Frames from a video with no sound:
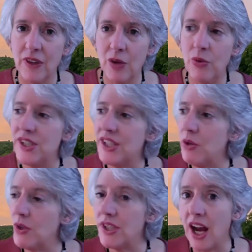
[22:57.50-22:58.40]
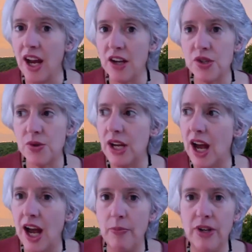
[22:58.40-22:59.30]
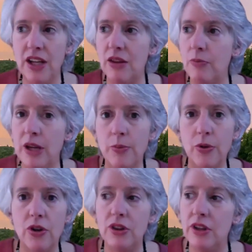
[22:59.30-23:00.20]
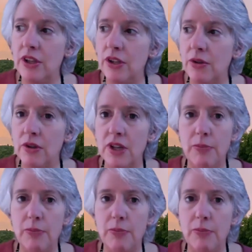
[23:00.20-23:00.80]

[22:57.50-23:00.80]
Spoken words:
and we see what's actually happening, that people are literally